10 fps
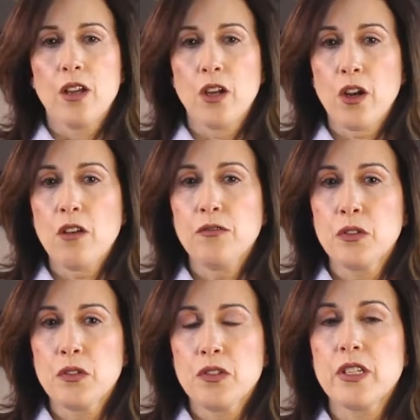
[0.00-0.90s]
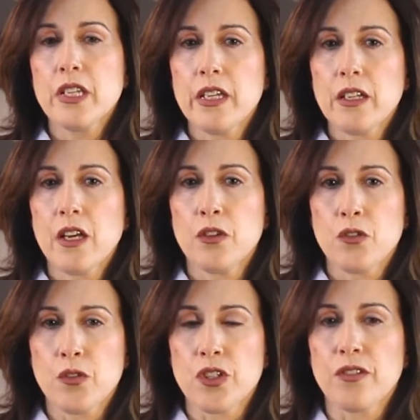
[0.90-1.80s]
Not all foods need a
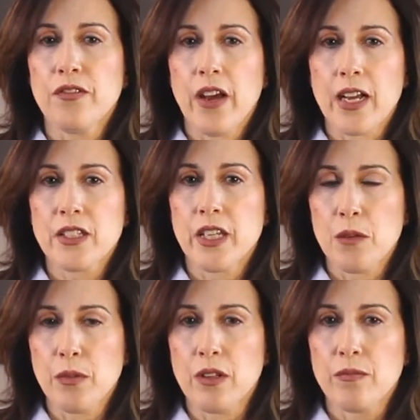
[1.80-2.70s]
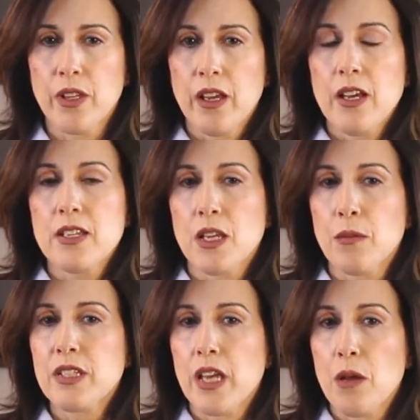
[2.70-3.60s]
nutrition facts table. Some
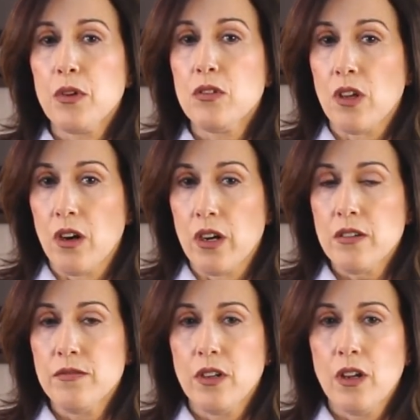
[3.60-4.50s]
examples are